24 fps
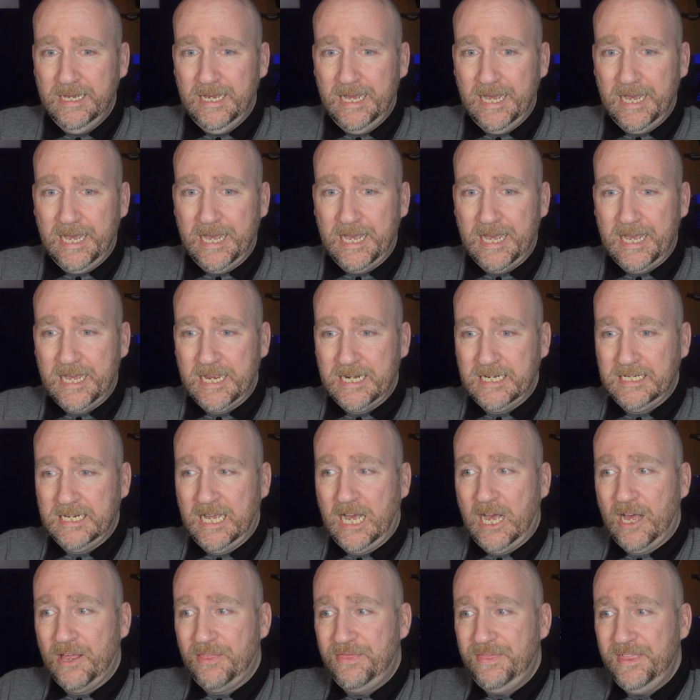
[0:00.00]
And
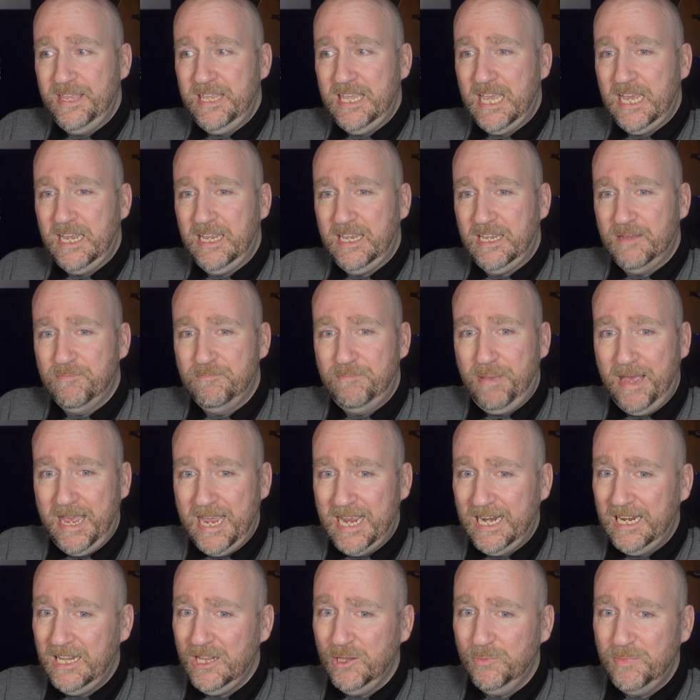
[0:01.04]
I think I can pay
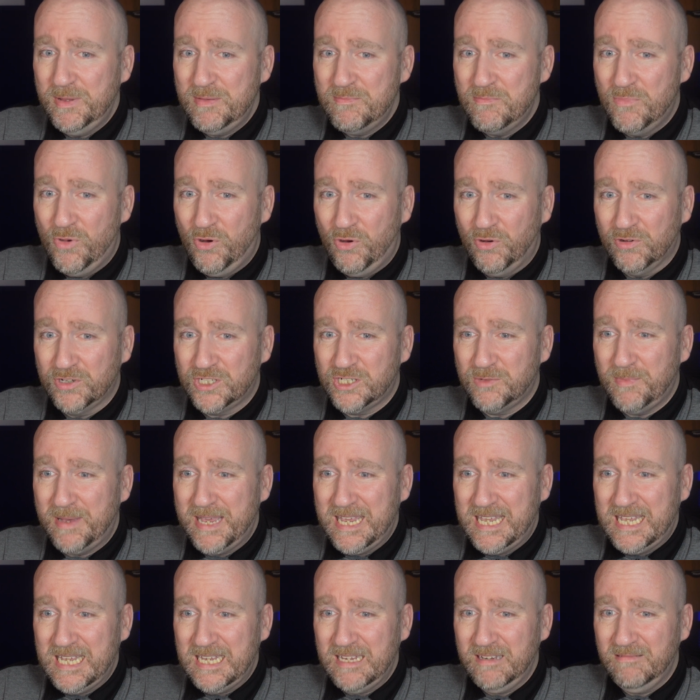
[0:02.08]
a little bit more to
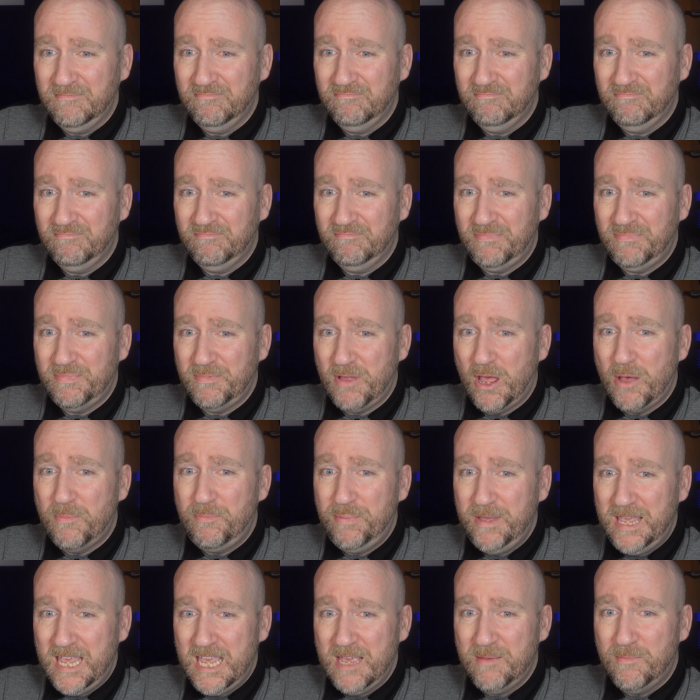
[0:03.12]
make it
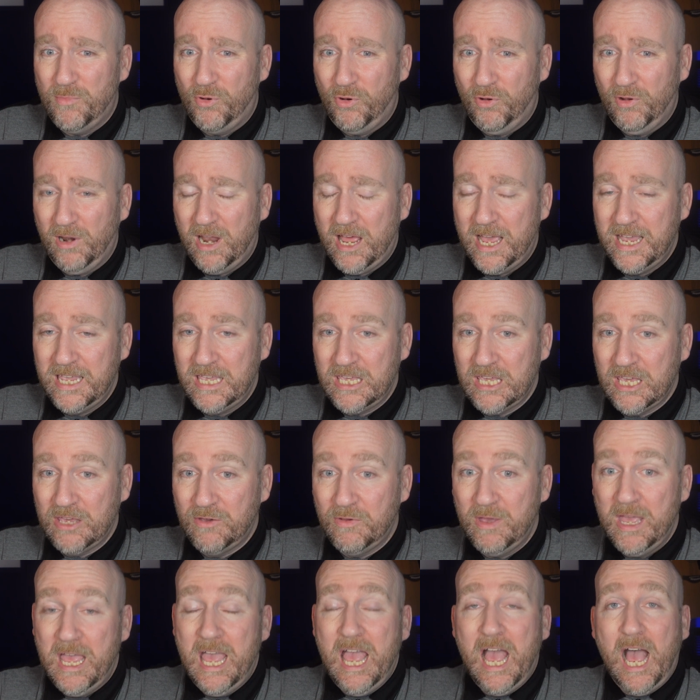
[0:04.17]
appear more like
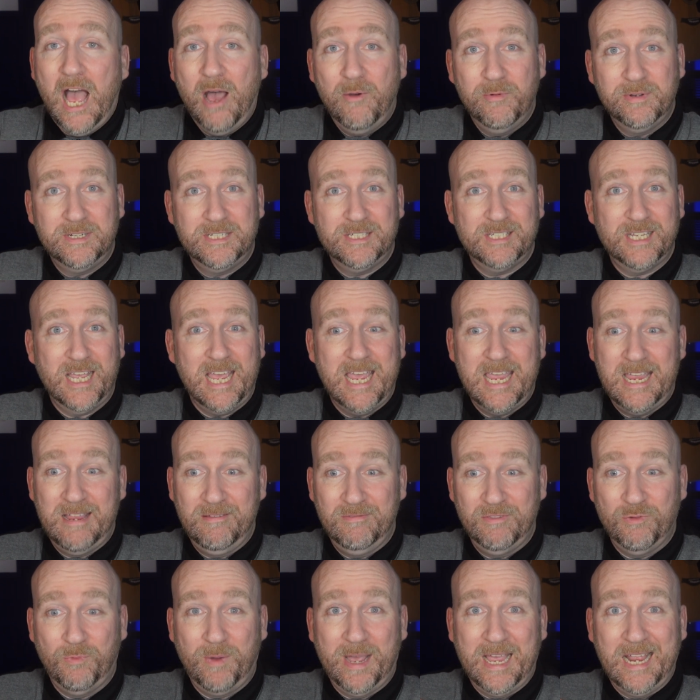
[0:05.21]
you. I would say
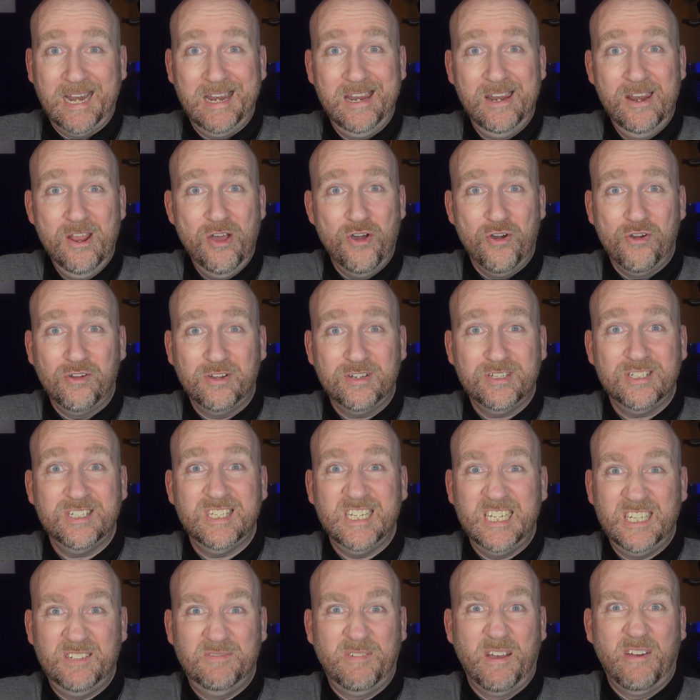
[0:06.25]
the way it looks
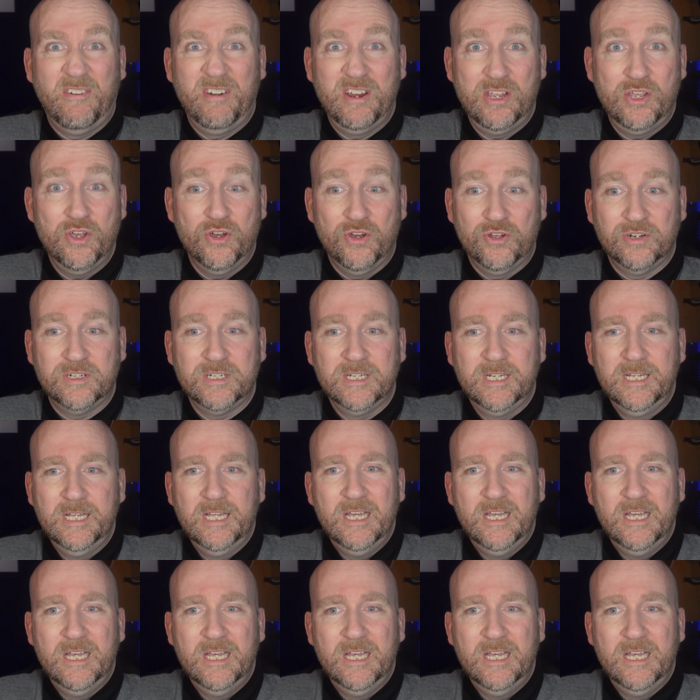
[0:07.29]
is very good.